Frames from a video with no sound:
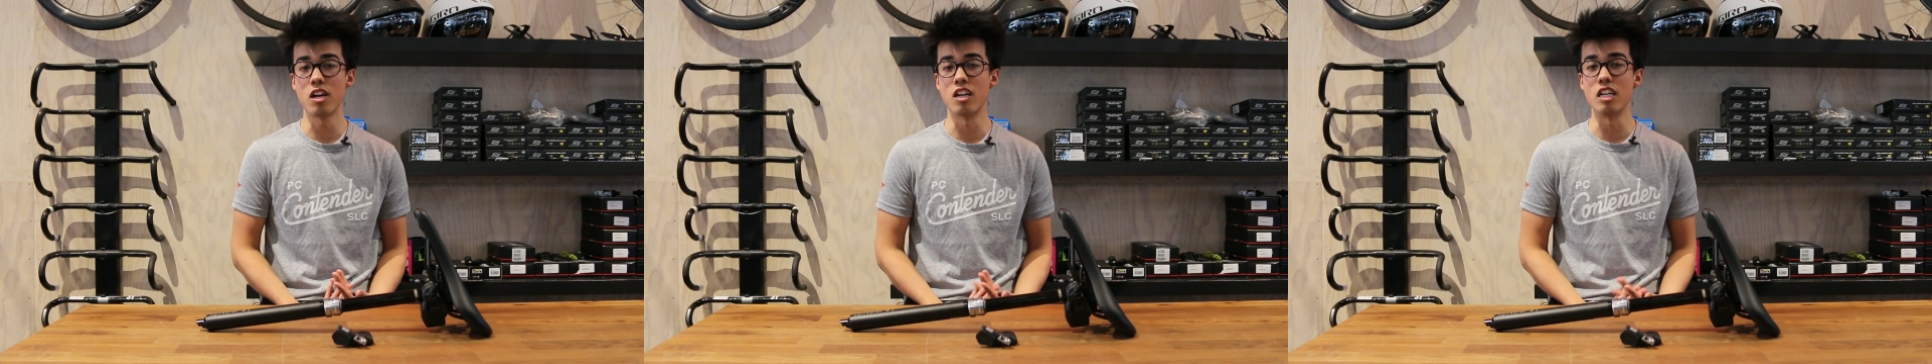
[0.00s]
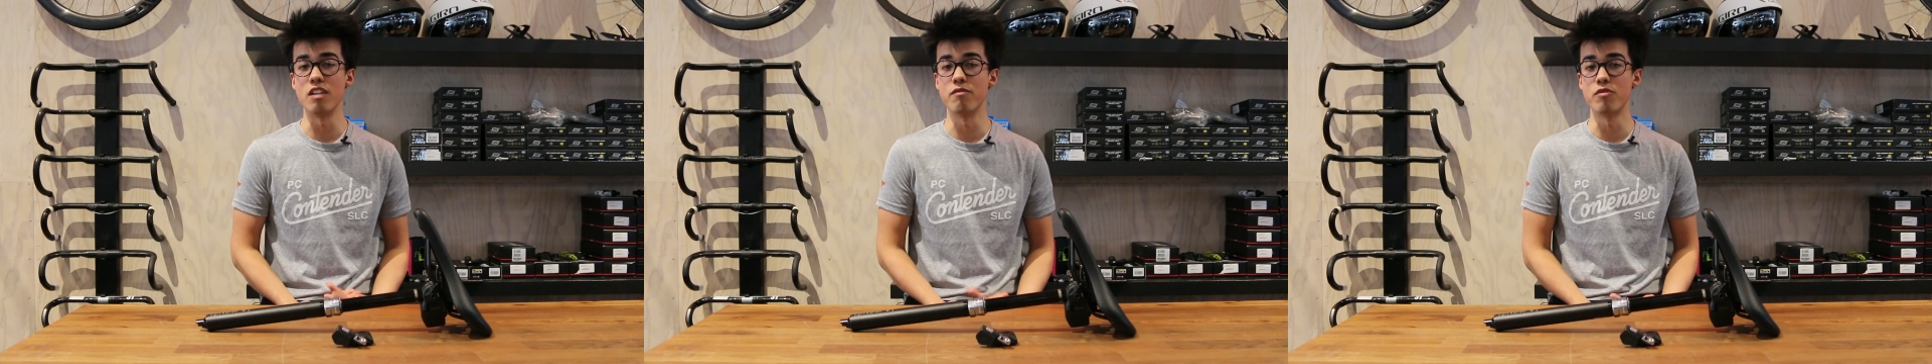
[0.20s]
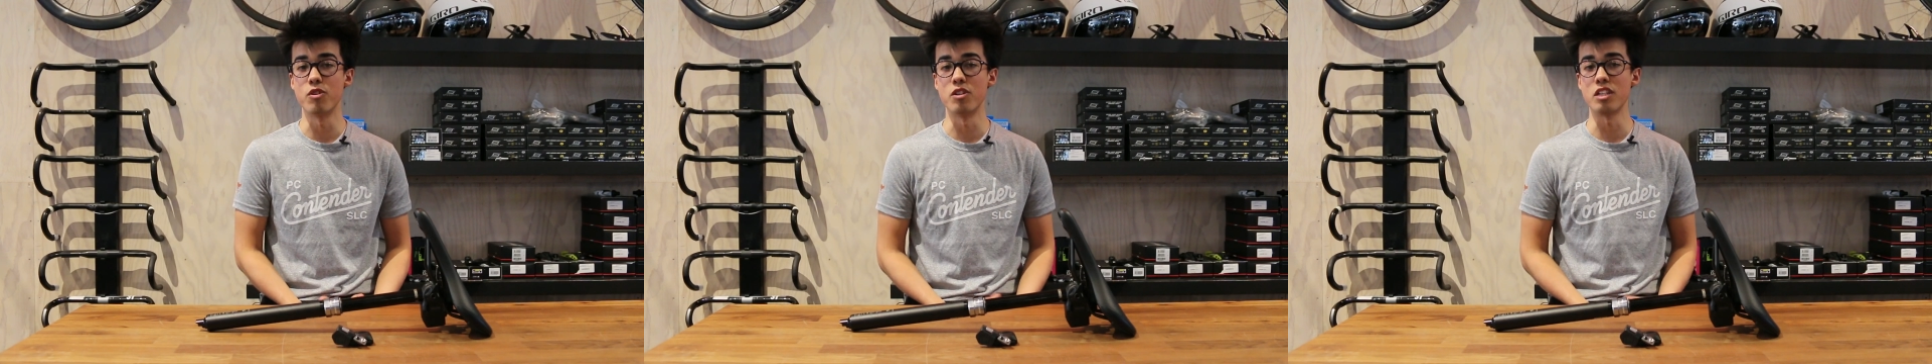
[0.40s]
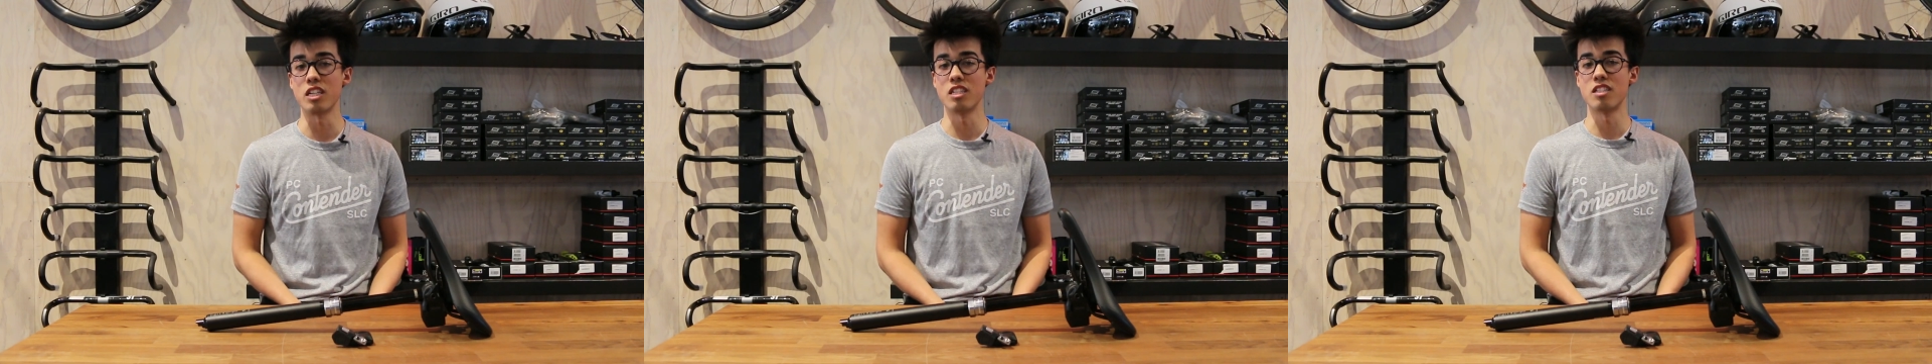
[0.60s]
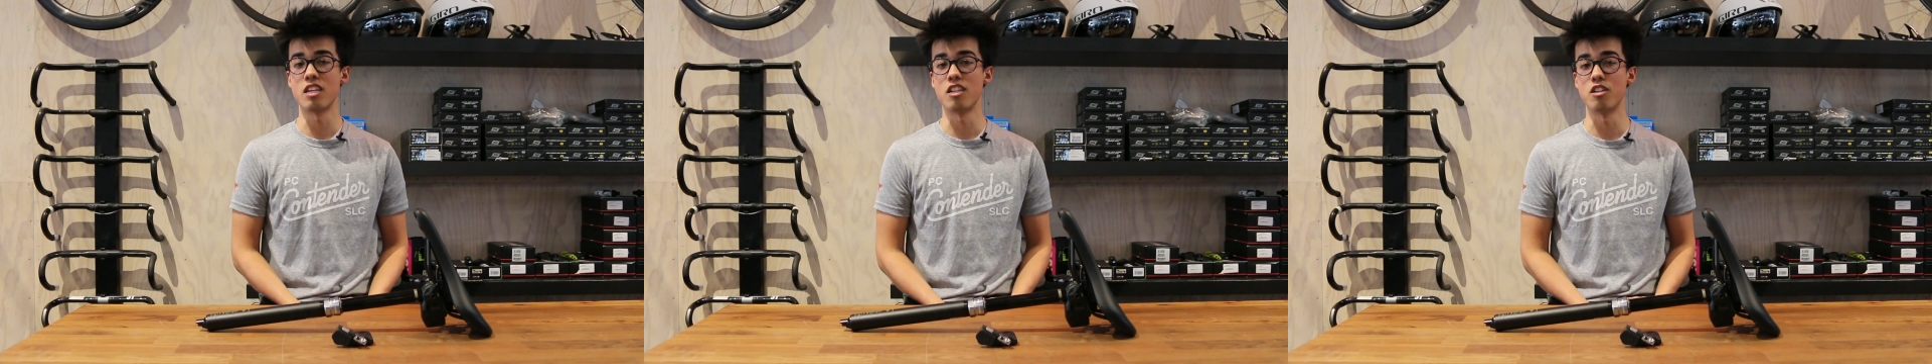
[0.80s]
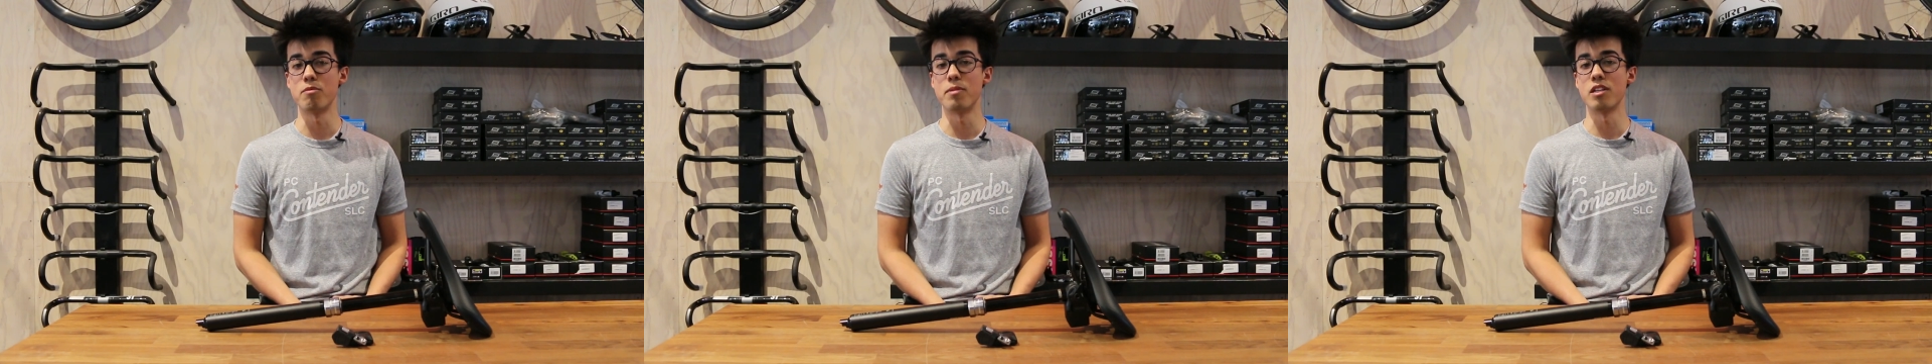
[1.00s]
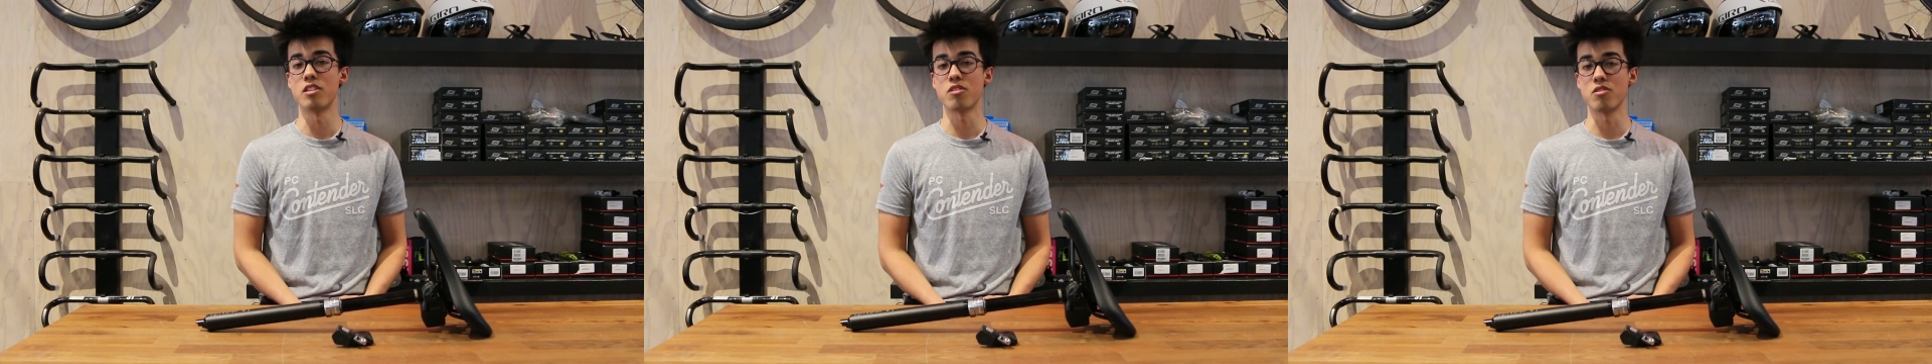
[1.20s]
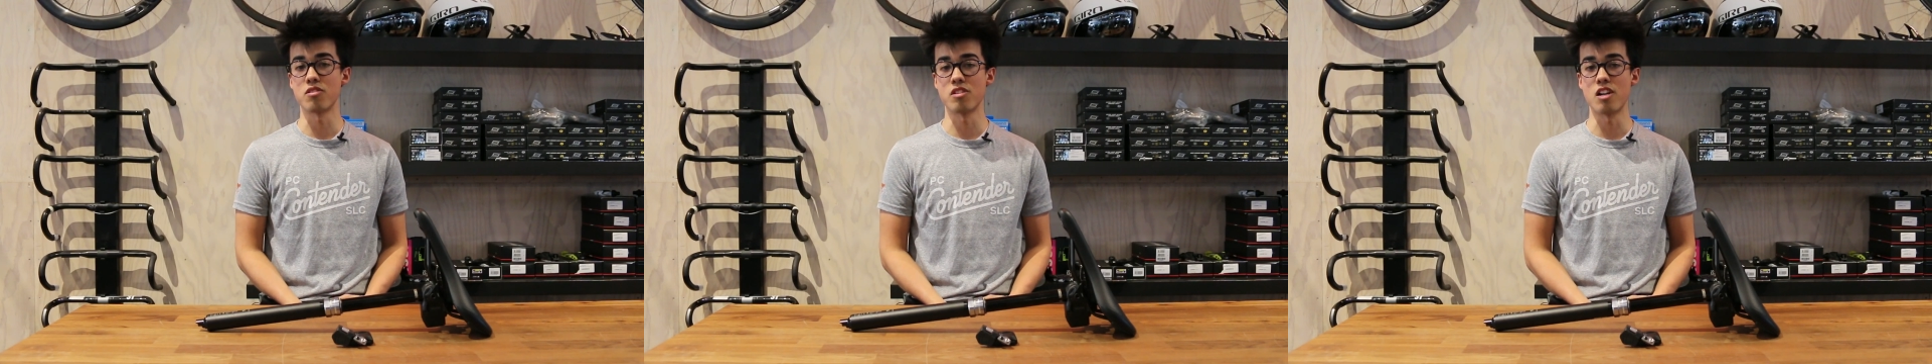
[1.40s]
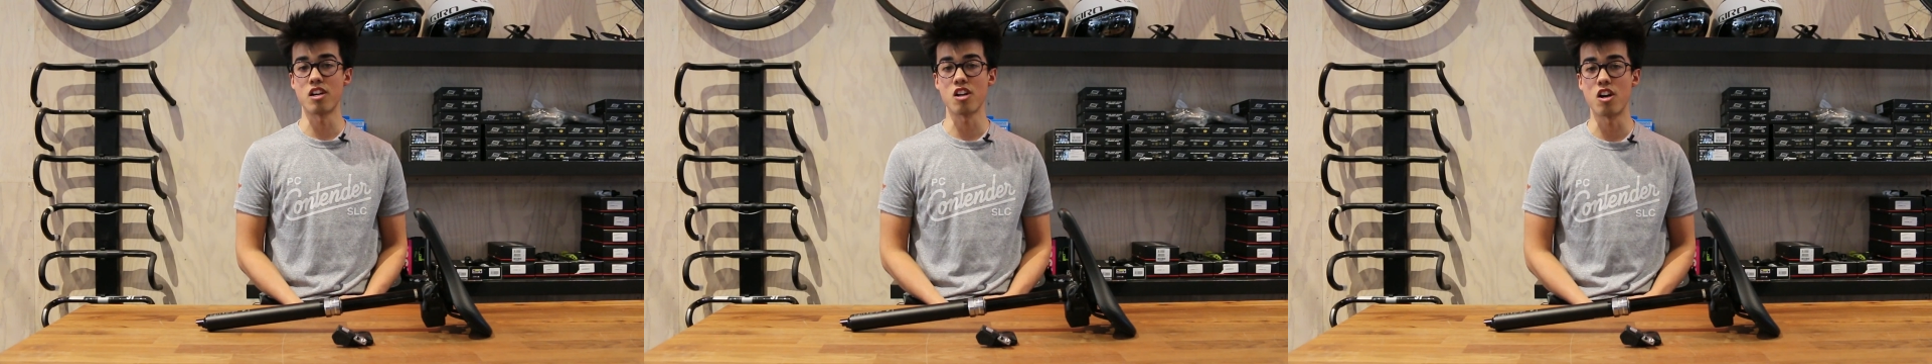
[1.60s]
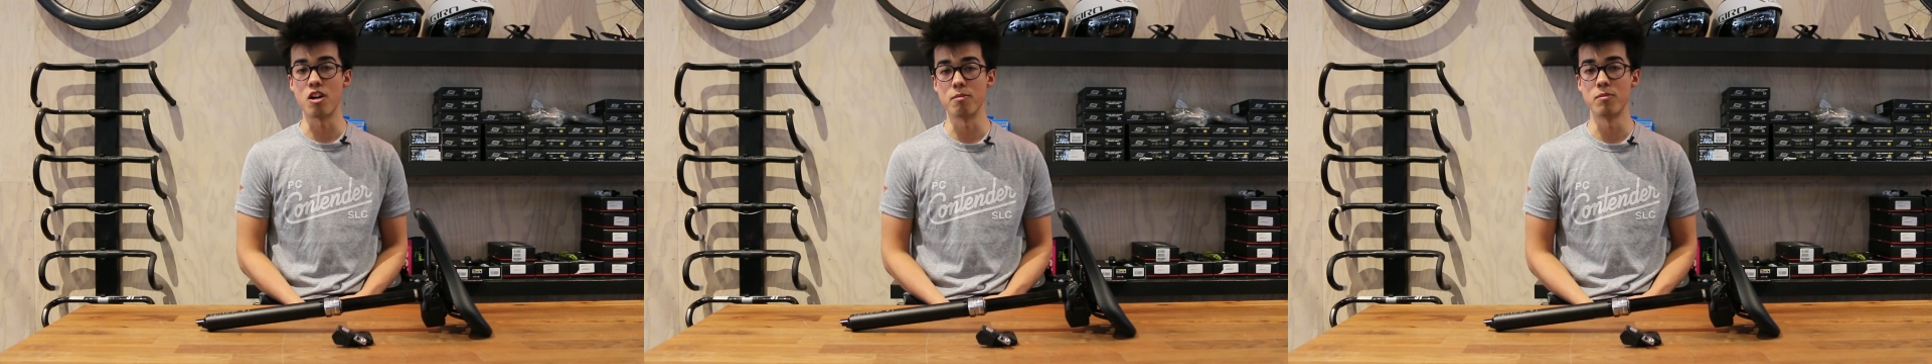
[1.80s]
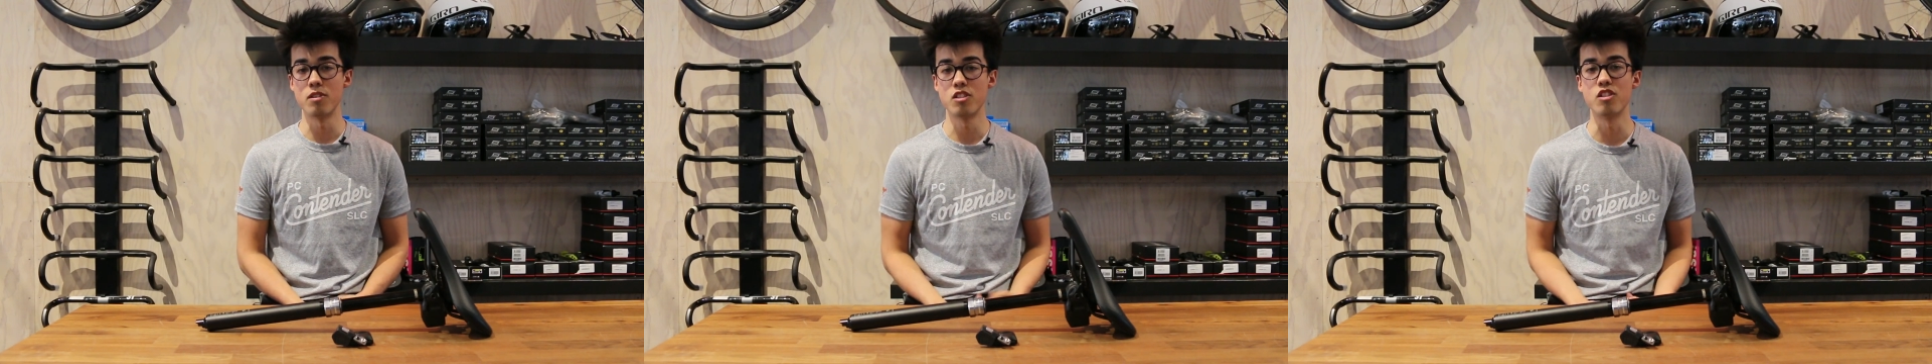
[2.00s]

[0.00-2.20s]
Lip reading: at info@contenderbicycles.com.